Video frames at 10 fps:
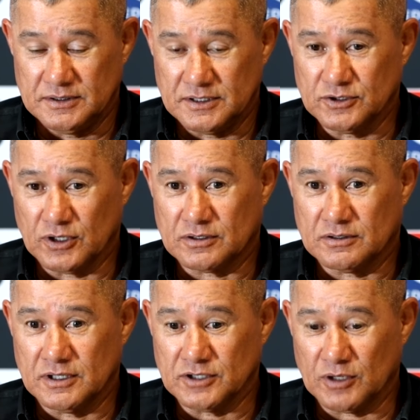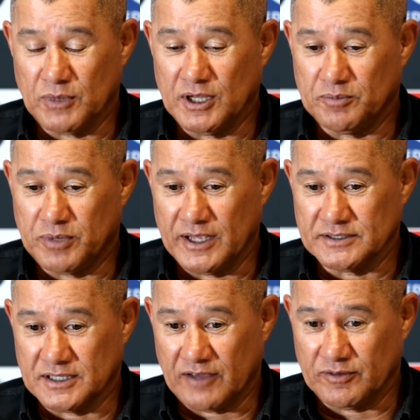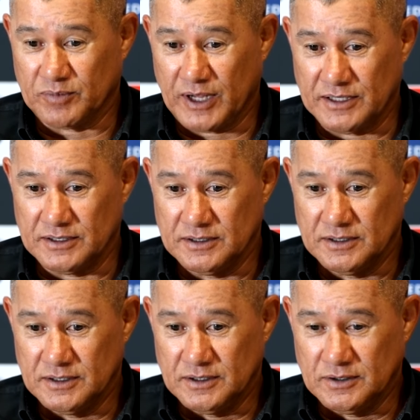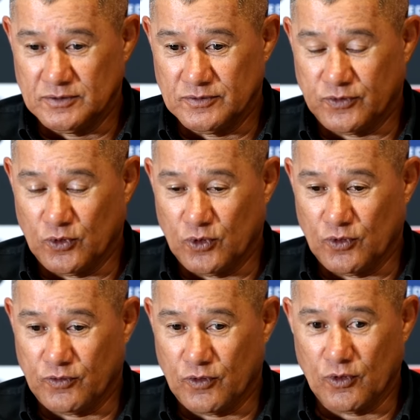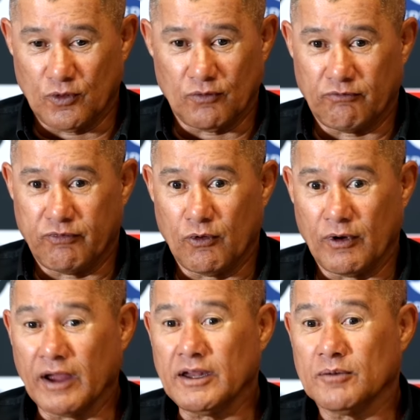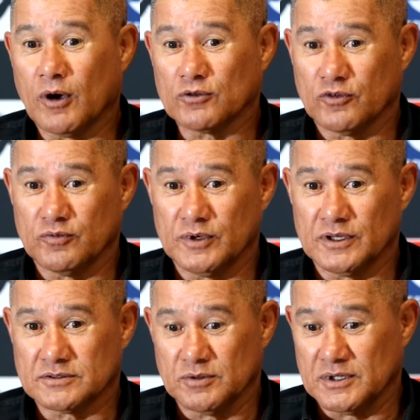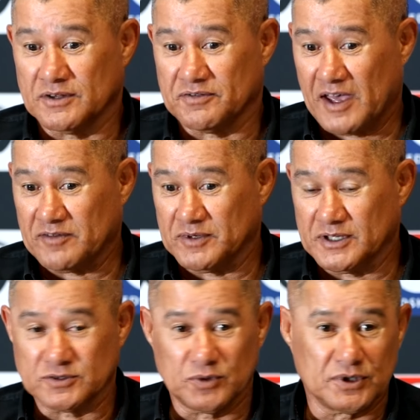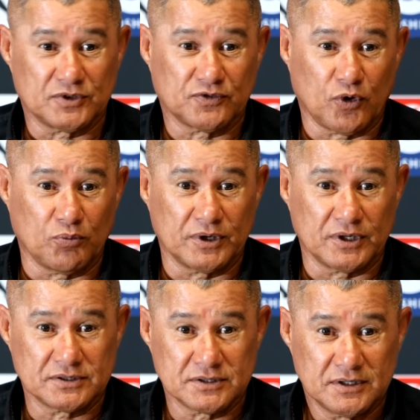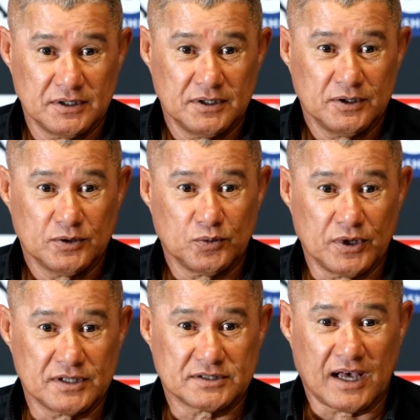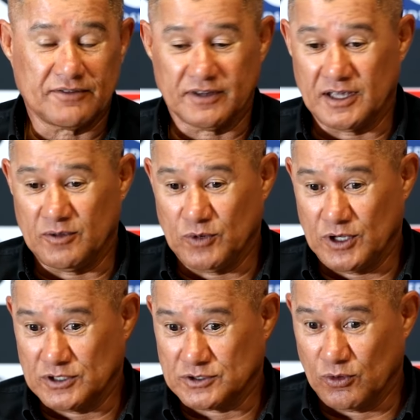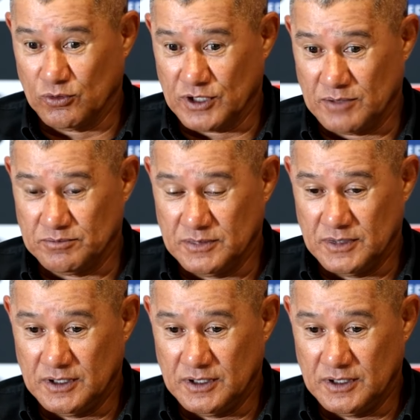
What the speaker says: There's not many players that haven't played for any amount of minutes, whether it's 5 minutes, whether it's 4 minutes, whether it's half a game, whether it's a whole game.